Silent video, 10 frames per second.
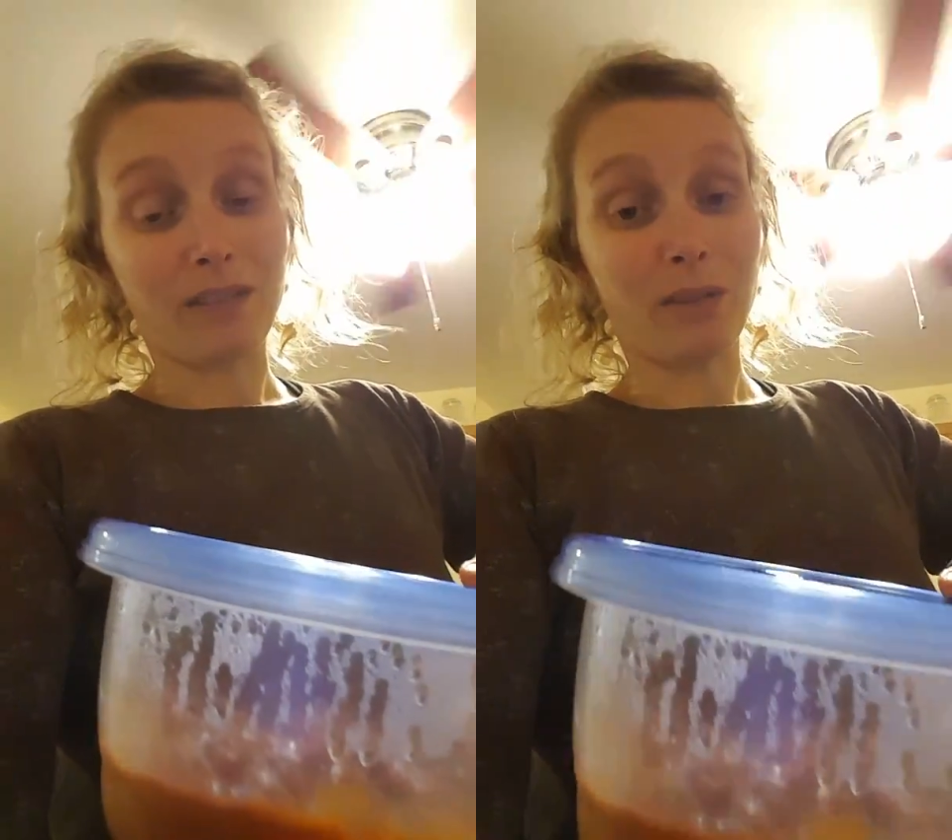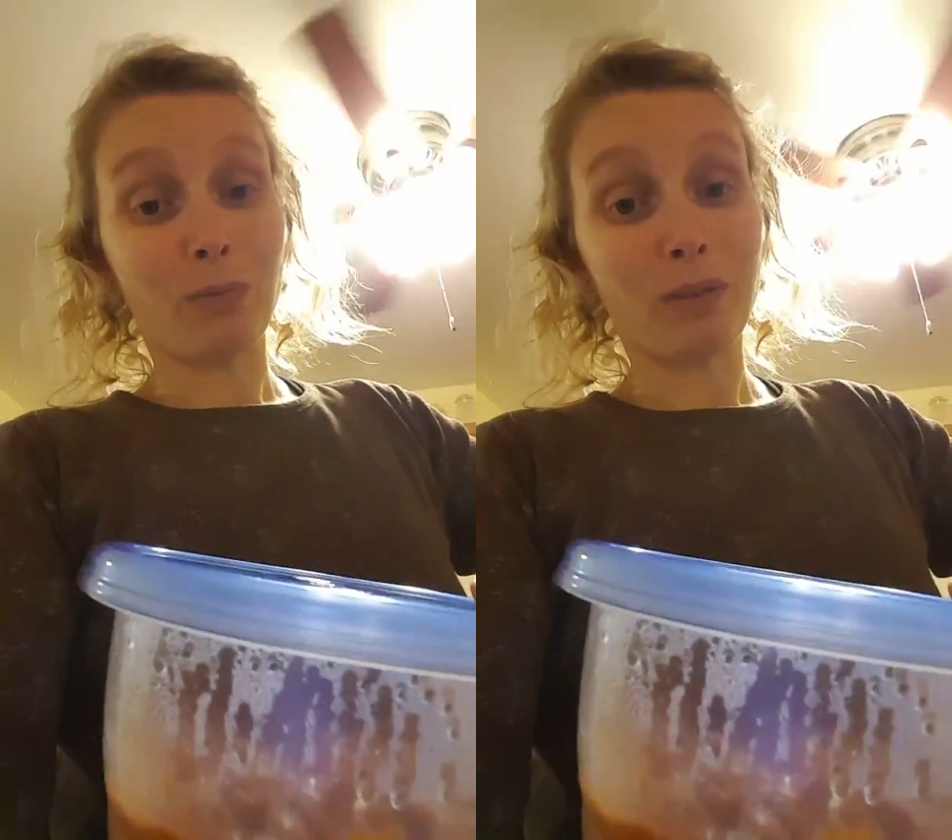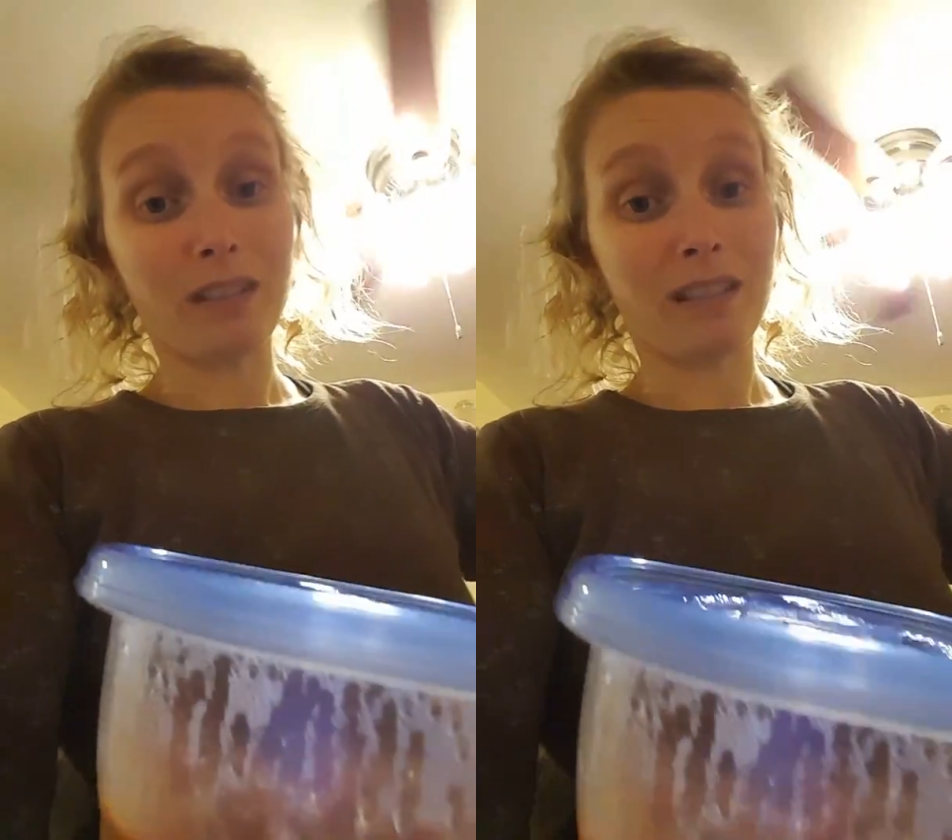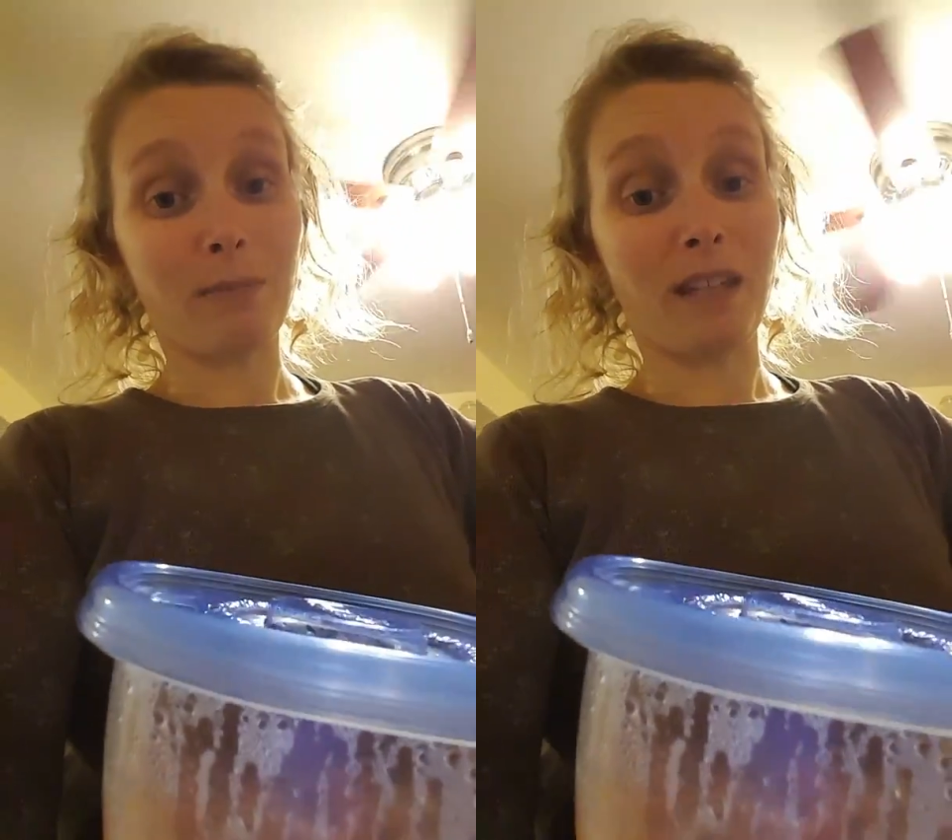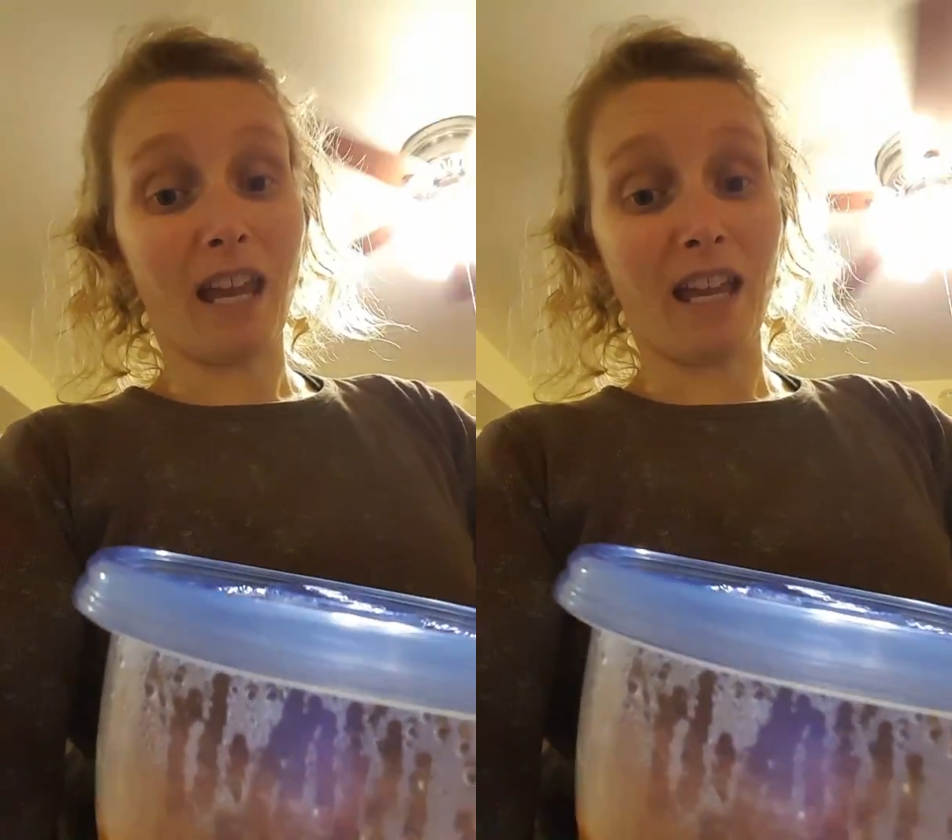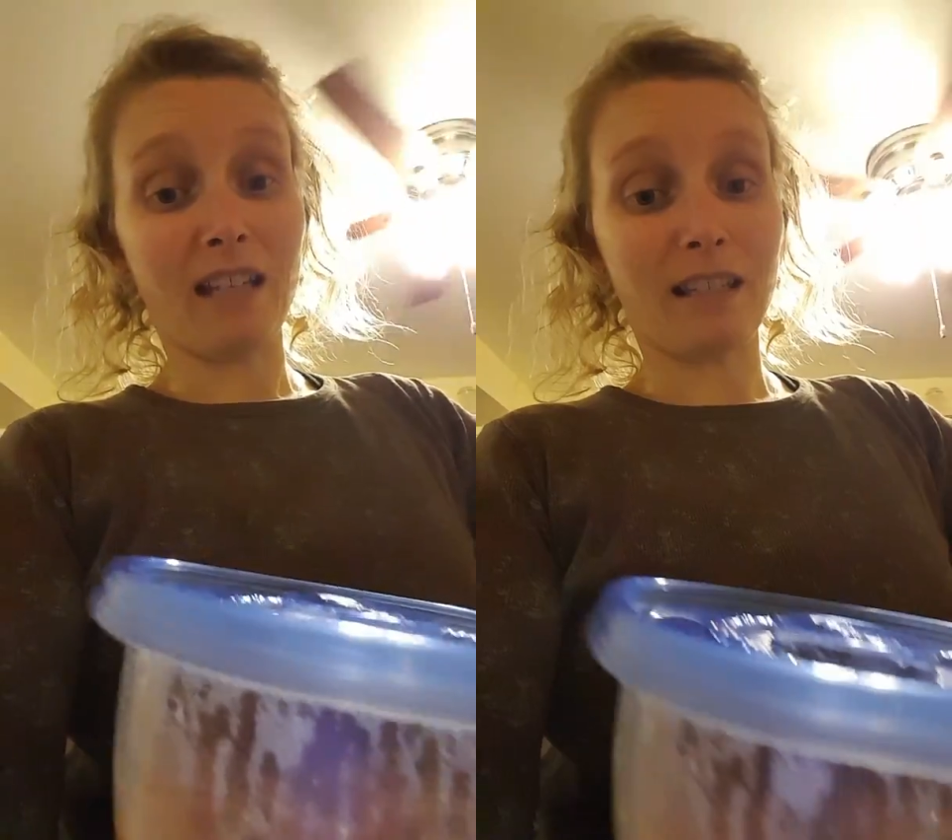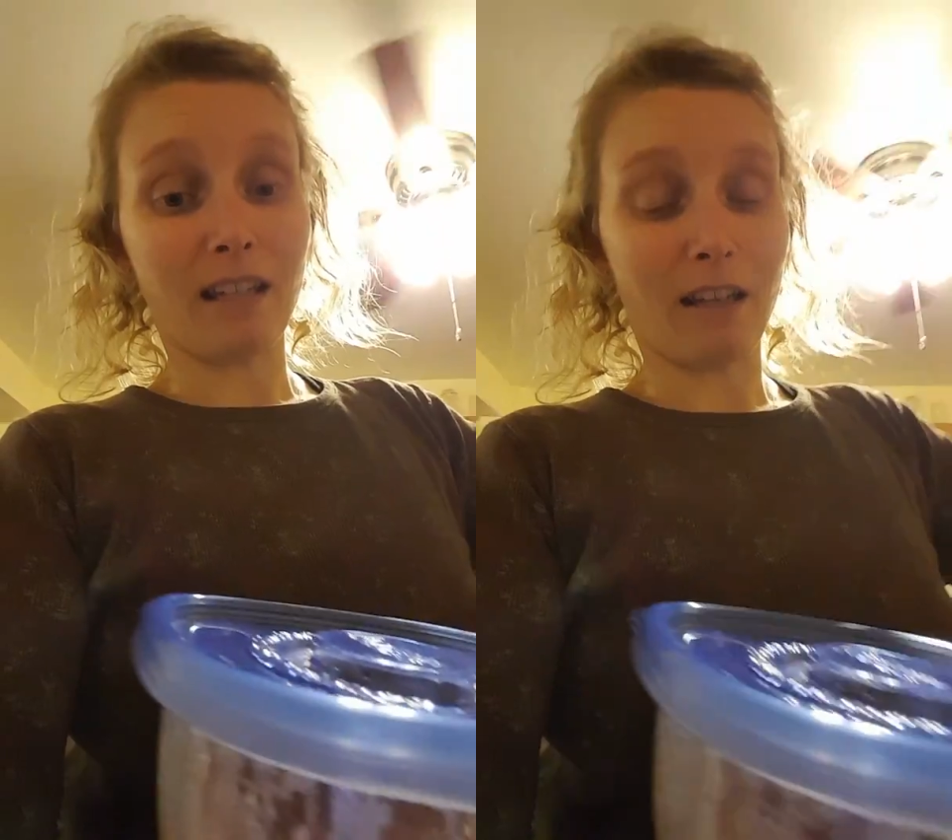so it really needs to be 8.